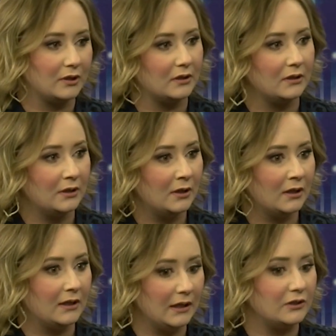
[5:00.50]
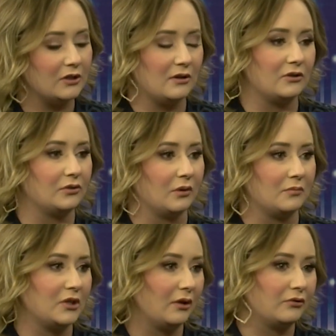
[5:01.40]
to get to their
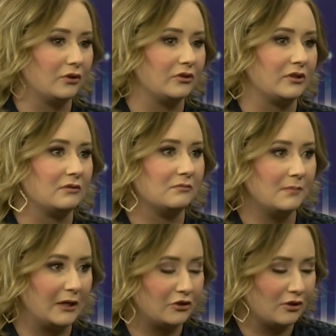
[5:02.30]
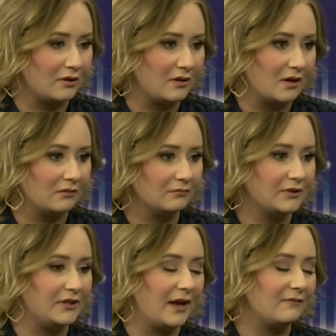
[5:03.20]
storm shelters and make sure that they're
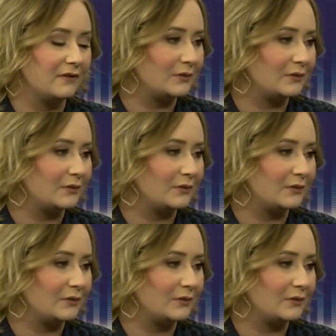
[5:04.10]
safe